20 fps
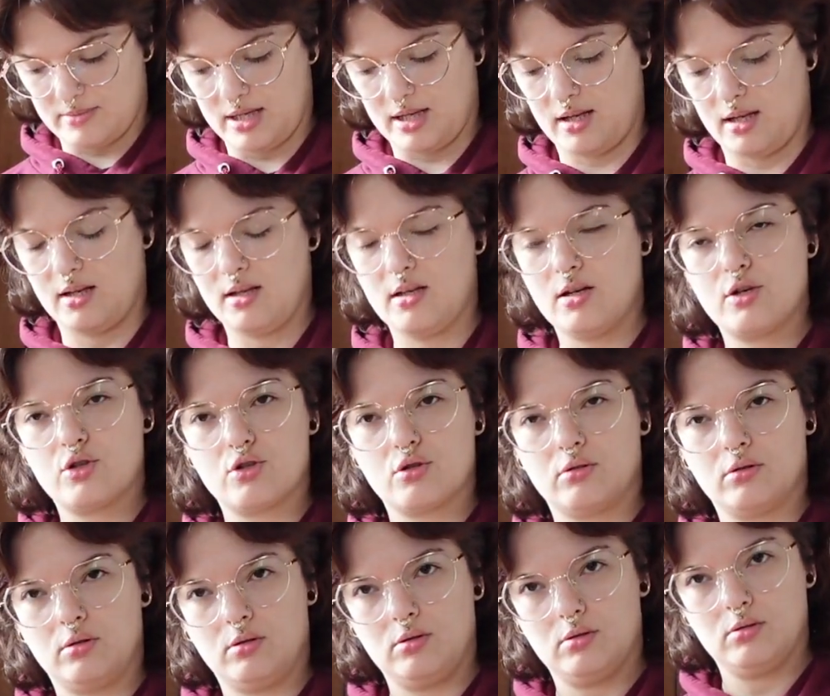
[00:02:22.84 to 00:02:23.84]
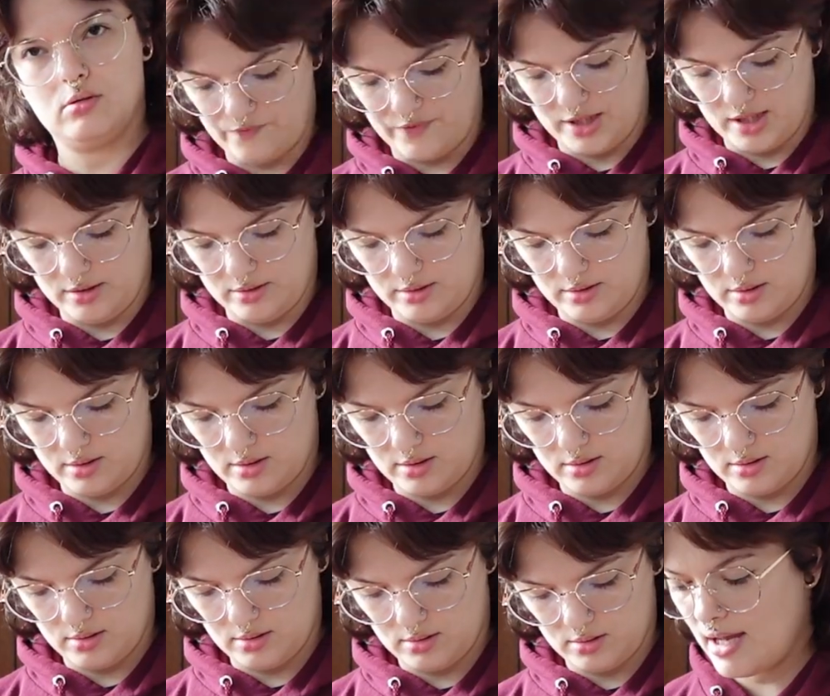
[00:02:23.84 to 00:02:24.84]
my initial
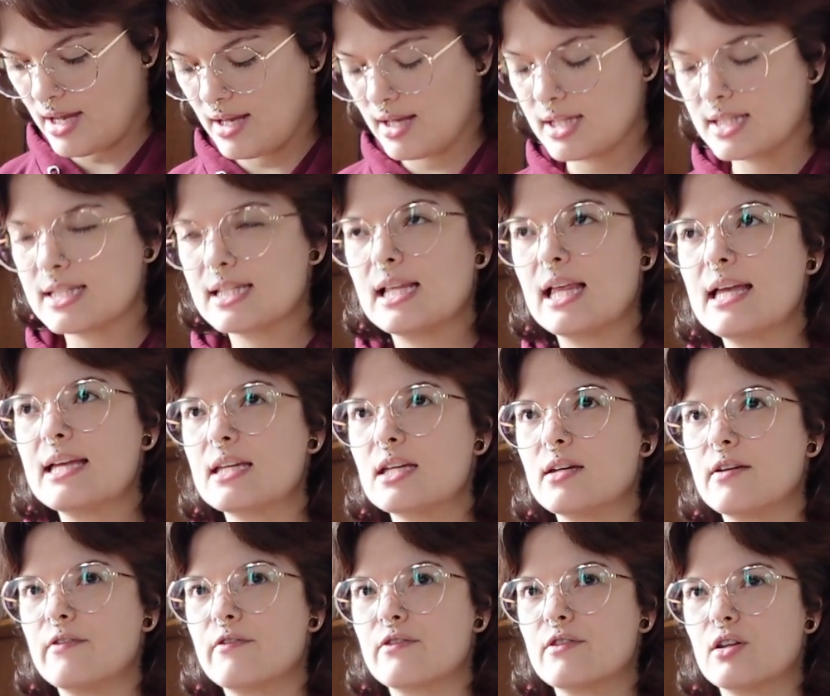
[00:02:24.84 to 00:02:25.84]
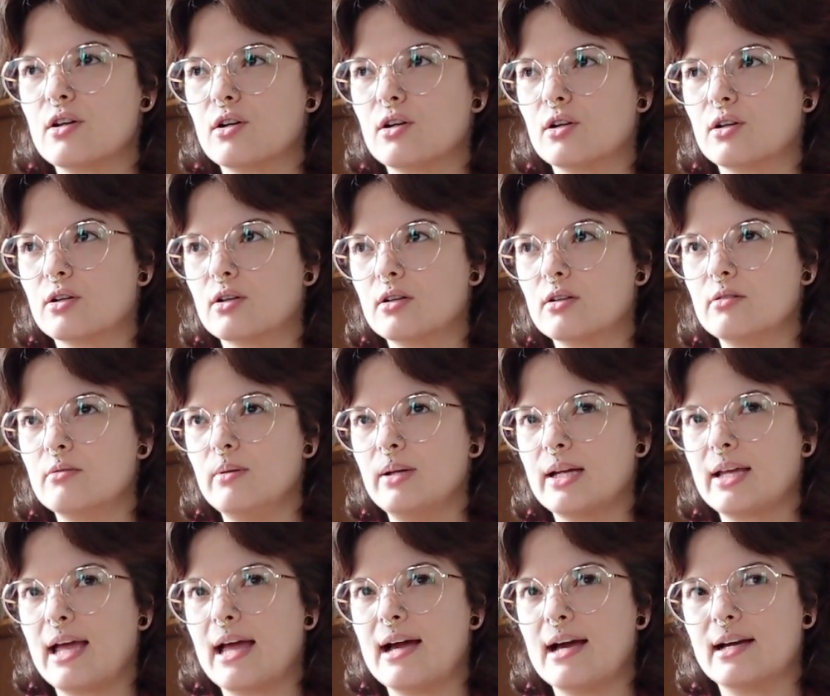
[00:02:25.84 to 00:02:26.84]
feels. It's like if the
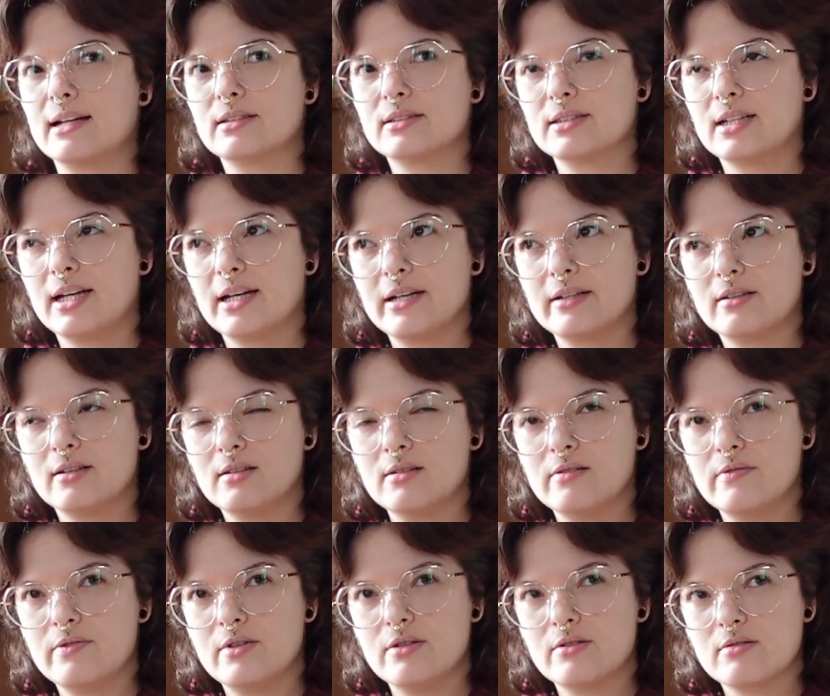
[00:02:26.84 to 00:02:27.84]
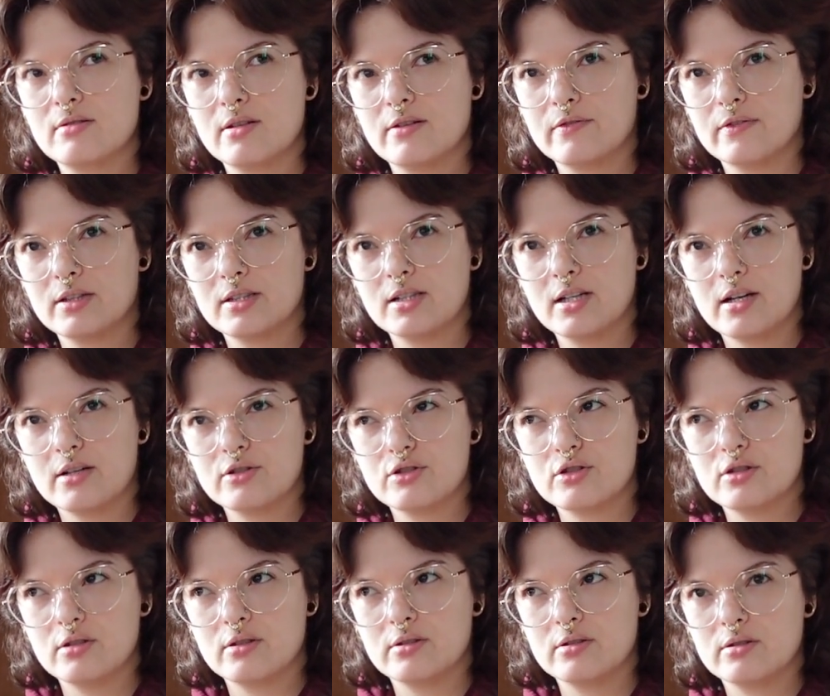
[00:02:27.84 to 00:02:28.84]
Herdwick hadn't had all of those different
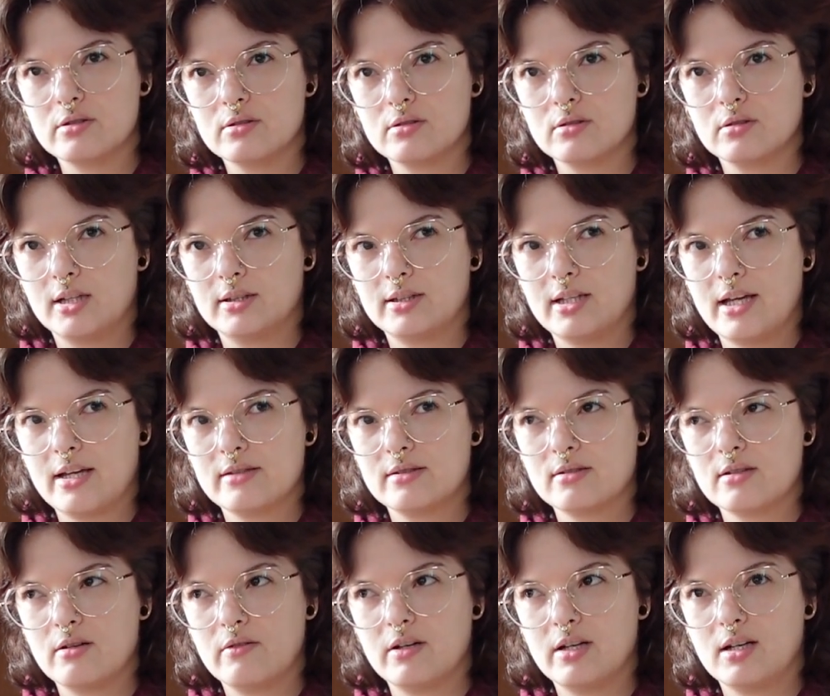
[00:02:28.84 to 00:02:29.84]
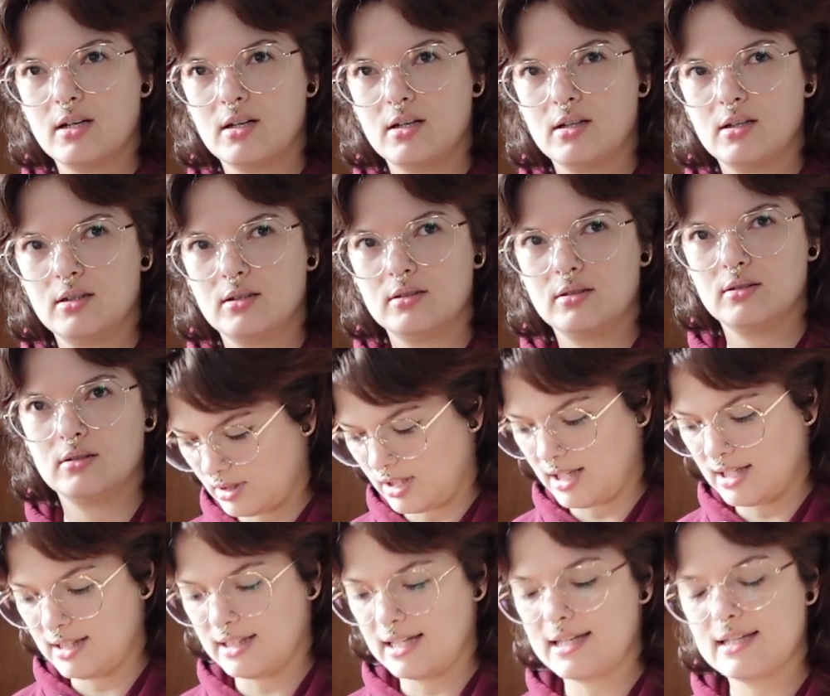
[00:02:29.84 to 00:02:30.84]
textures and lengths going on.
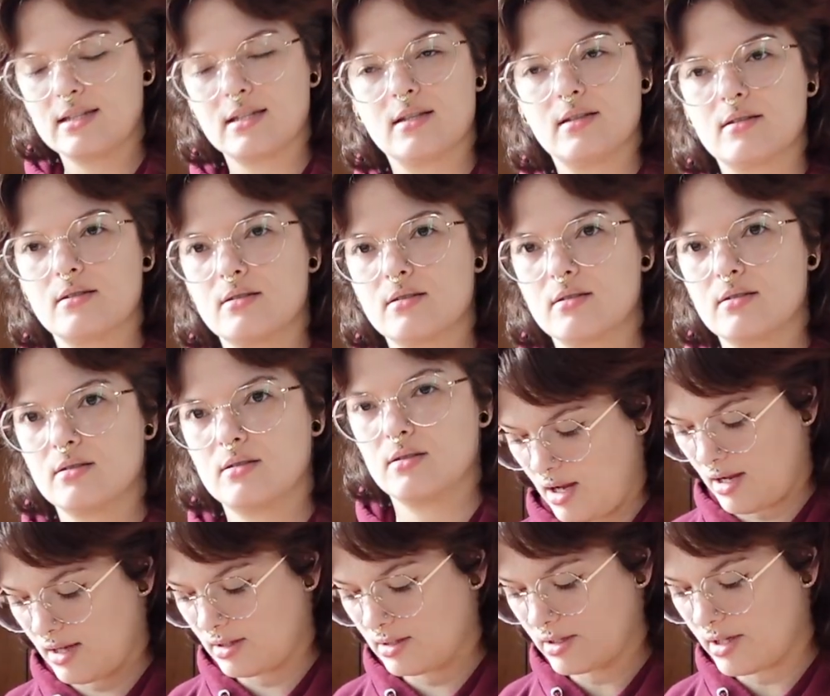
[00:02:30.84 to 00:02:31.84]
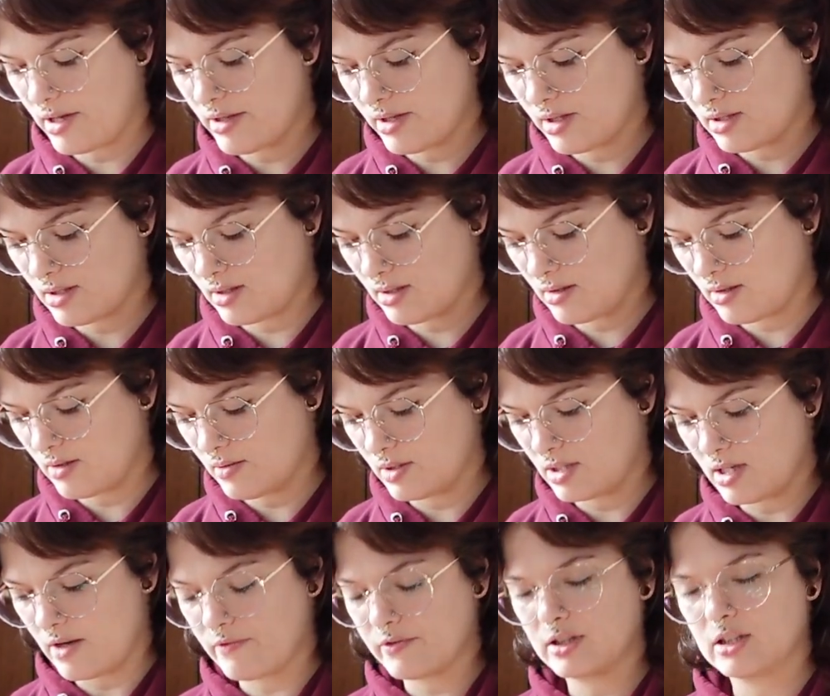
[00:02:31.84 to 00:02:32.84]
I like this. I can tell this would
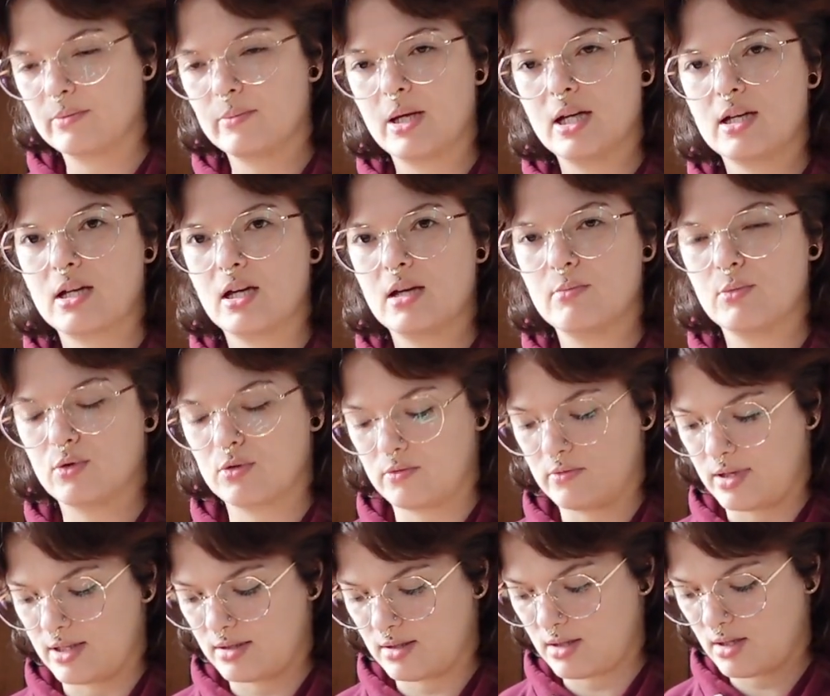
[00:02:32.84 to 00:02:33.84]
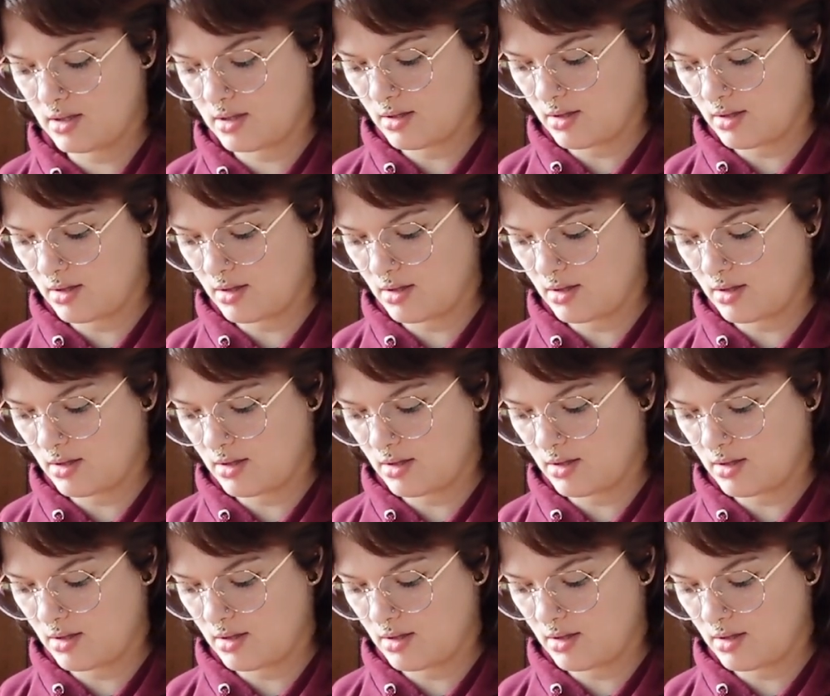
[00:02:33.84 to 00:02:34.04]
definitely make a more rustic